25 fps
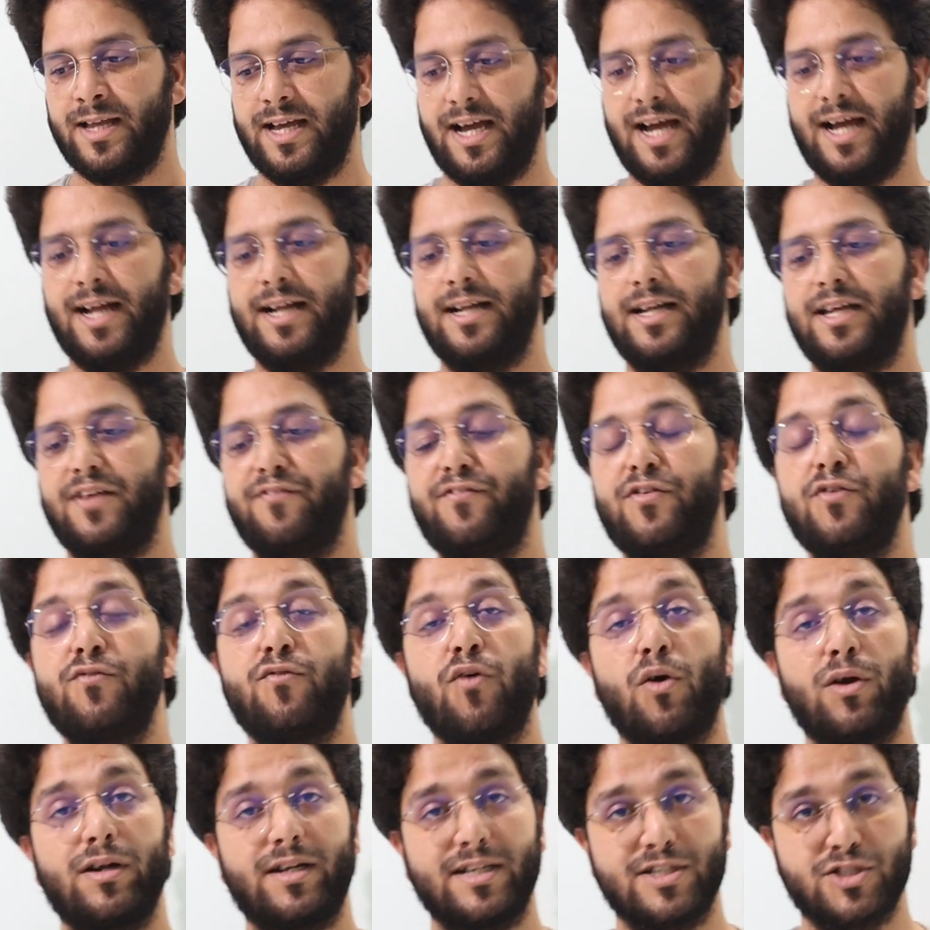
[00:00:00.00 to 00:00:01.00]
And if you
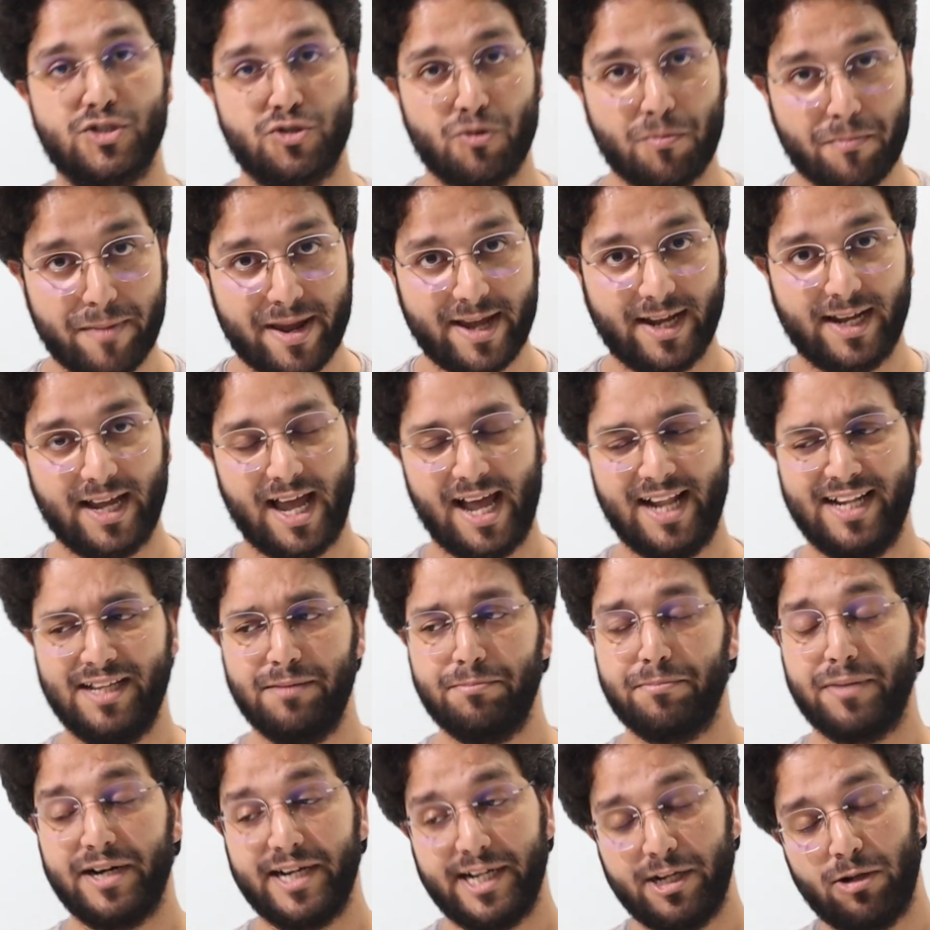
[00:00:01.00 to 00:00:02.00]
want us to make
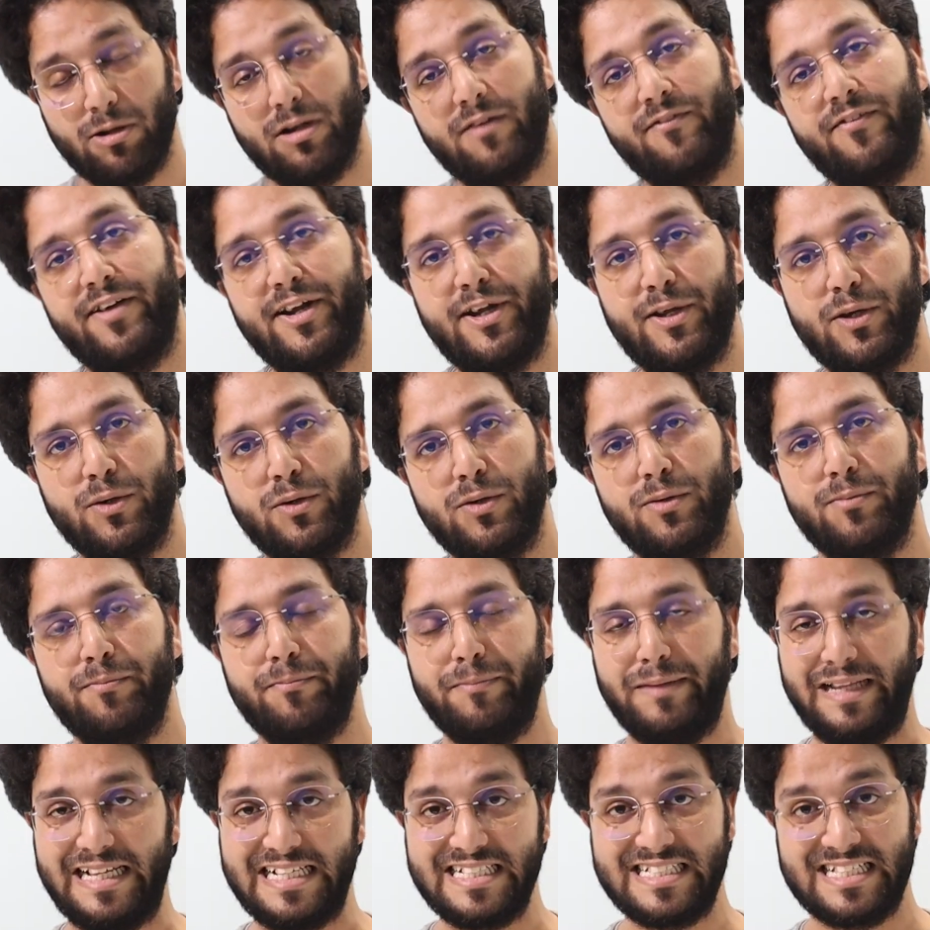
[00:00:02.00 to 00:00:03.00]
any particular video,
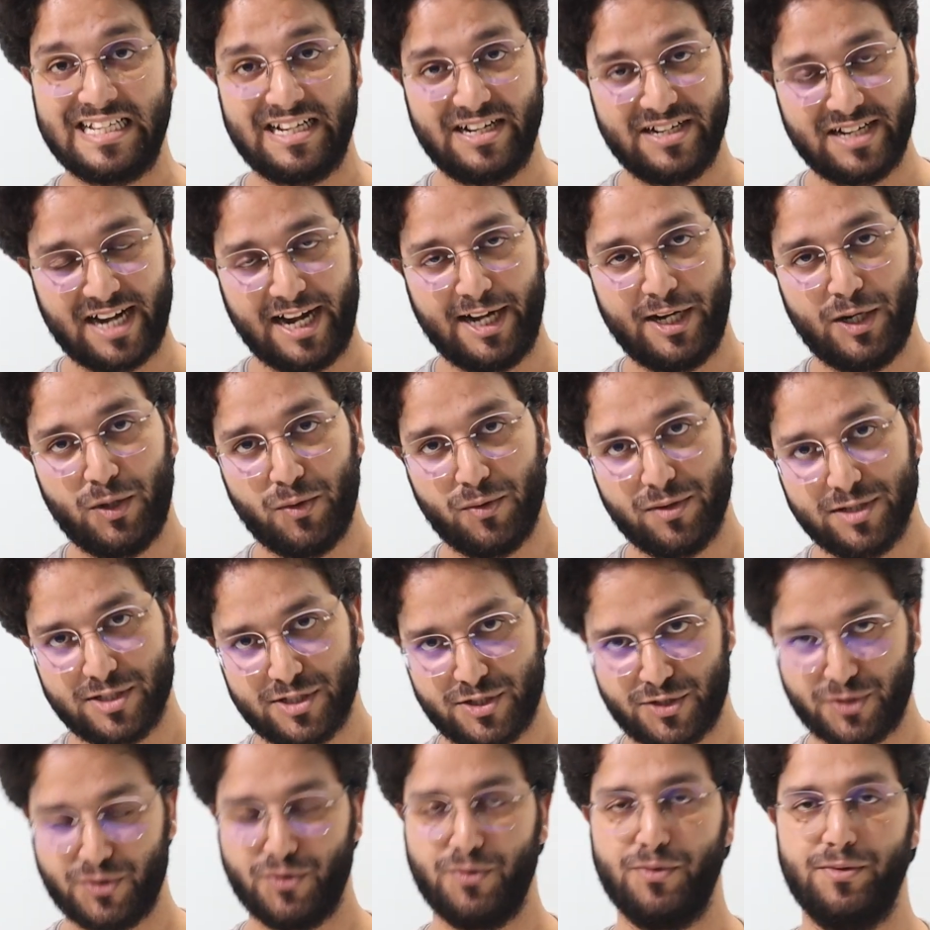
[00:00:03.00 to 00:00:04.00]
please write to
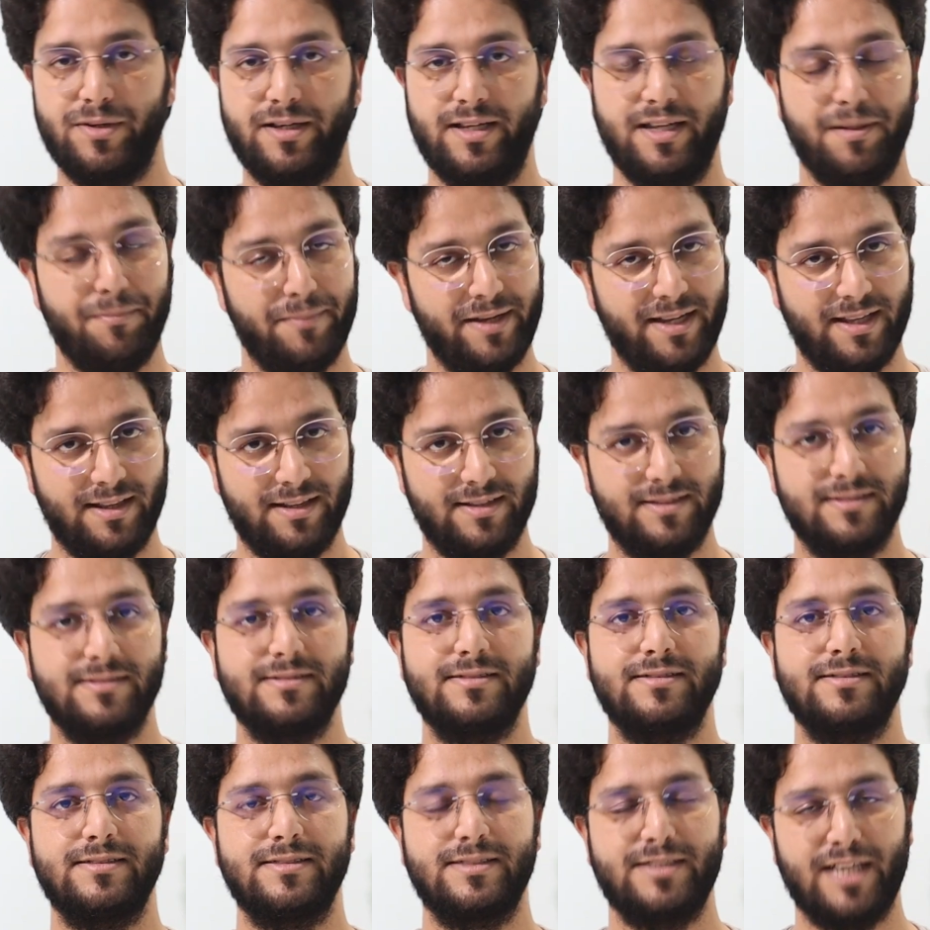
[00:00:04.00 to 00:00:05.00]
us through email.
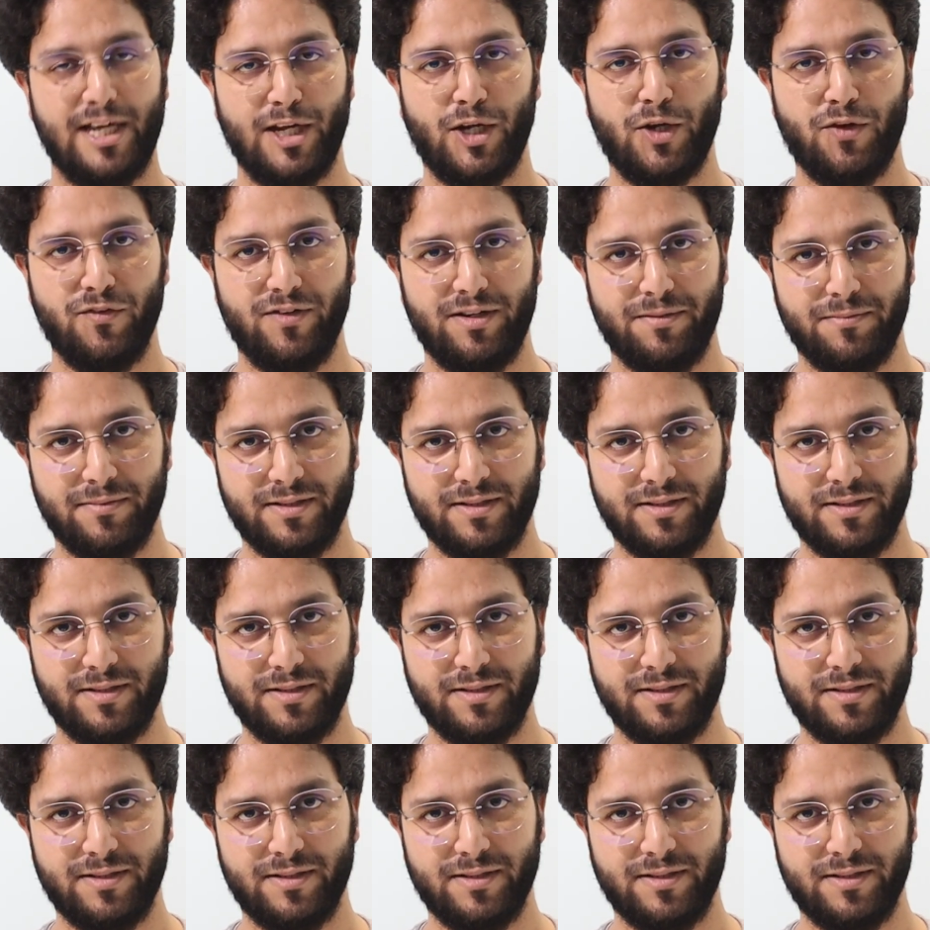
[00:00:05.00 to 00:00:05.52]
Thank you very